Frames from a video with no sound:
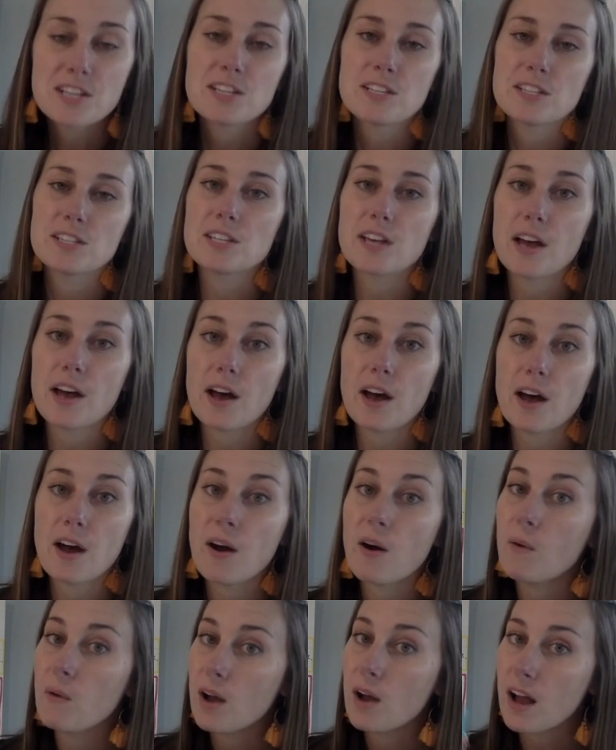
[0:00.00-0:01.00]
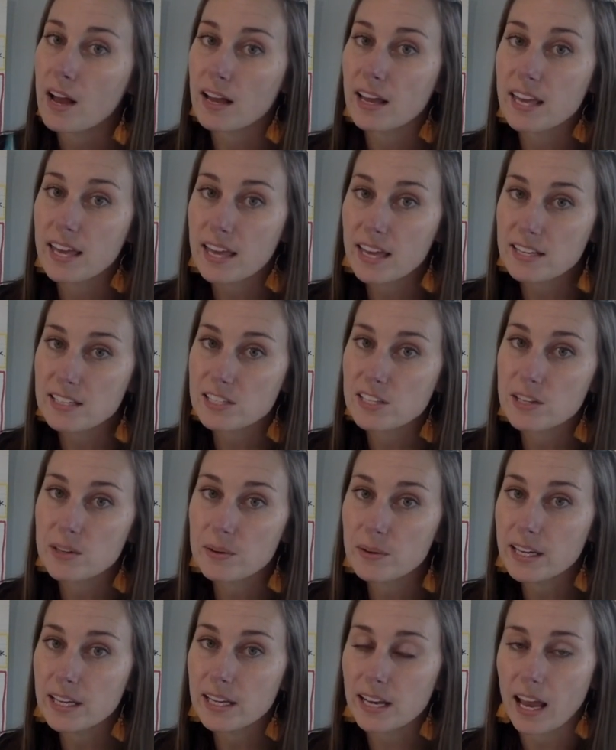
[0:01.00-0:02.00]
So get to
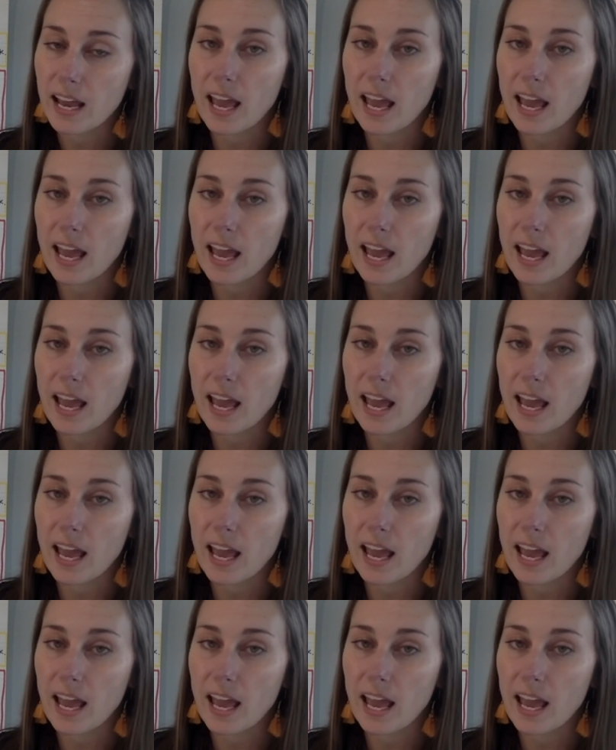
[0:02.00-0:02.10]
it,